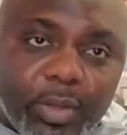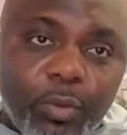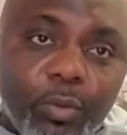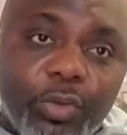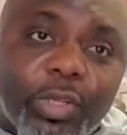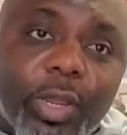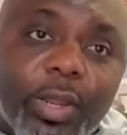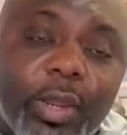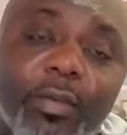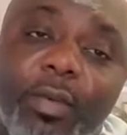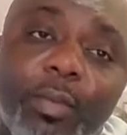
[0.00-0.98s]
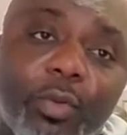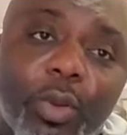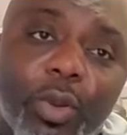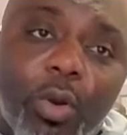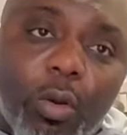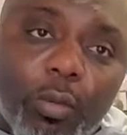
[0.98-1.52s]
which can never be
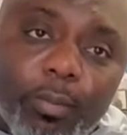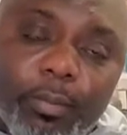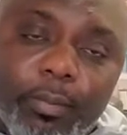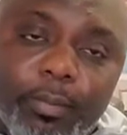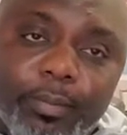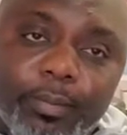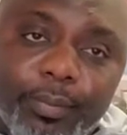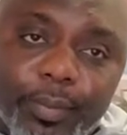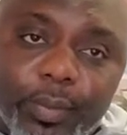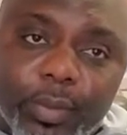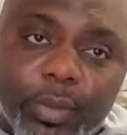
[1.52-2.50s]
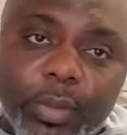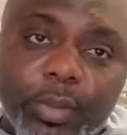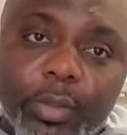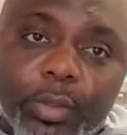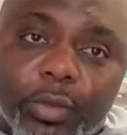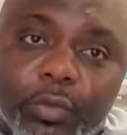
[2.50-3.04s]
recalled.
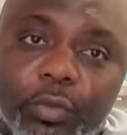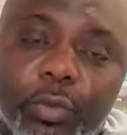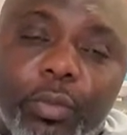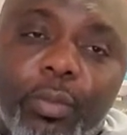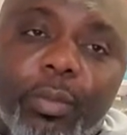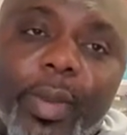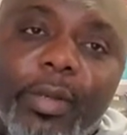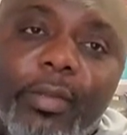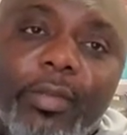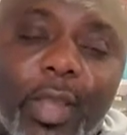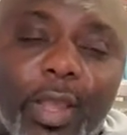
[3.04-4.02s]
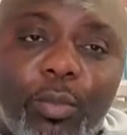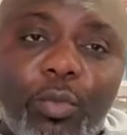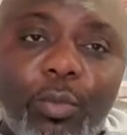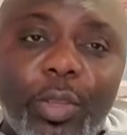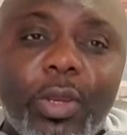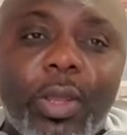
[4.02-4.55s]
So by the time you're
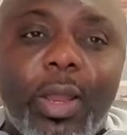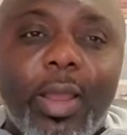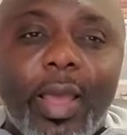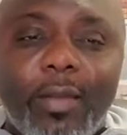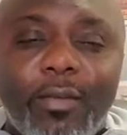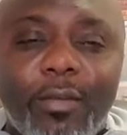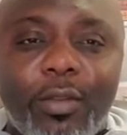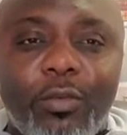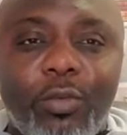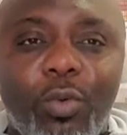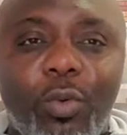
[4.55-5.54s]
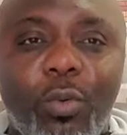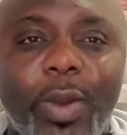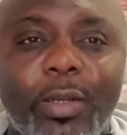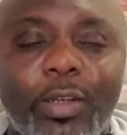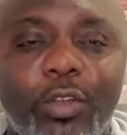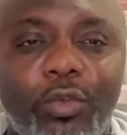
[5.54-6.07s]
being alive in this world,
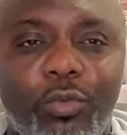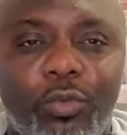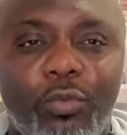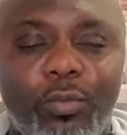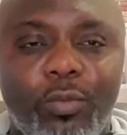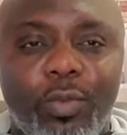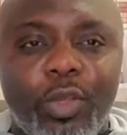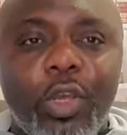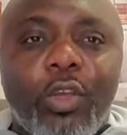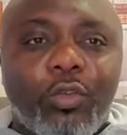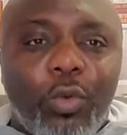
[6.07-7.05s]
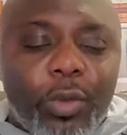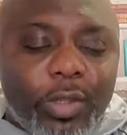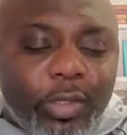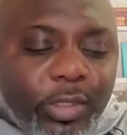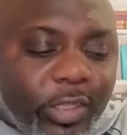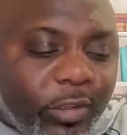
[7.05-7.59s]
what do you do? So
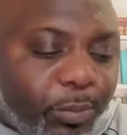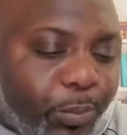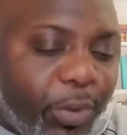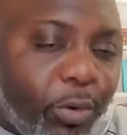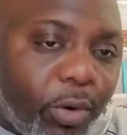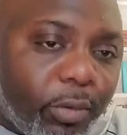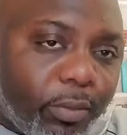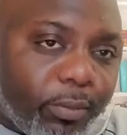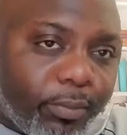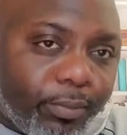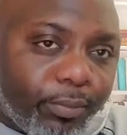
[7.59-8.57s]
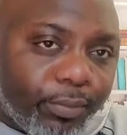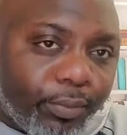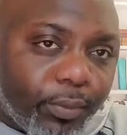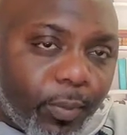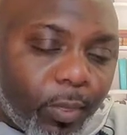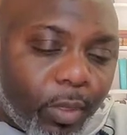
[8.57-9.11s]
this period
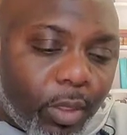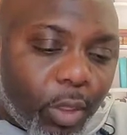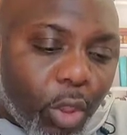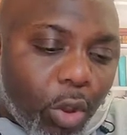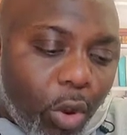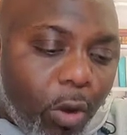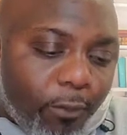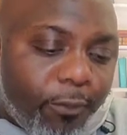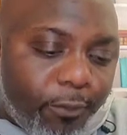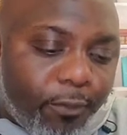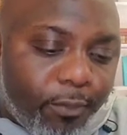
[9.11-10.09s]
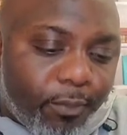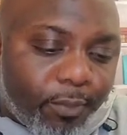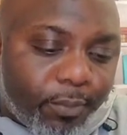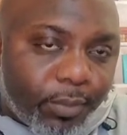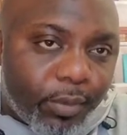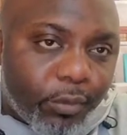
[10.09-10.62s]
of
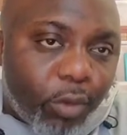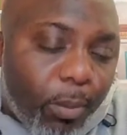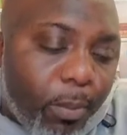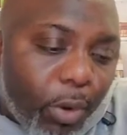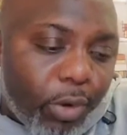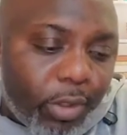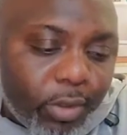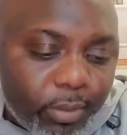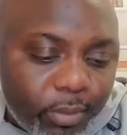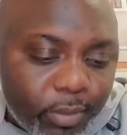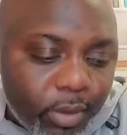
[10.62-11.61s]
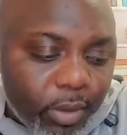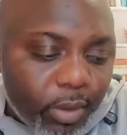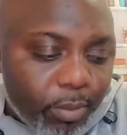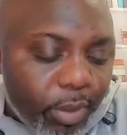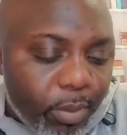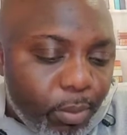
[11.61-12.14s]
somebody
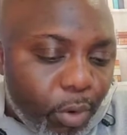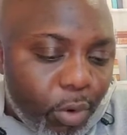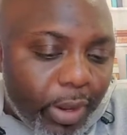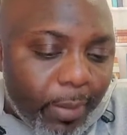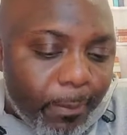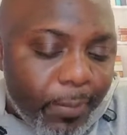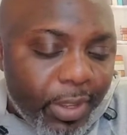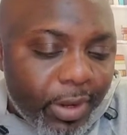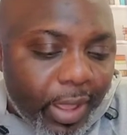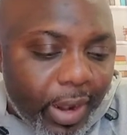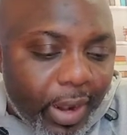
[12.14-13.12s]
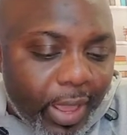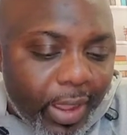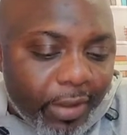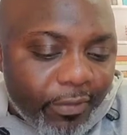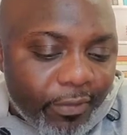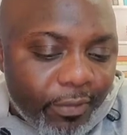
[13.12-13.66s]
being born and being alive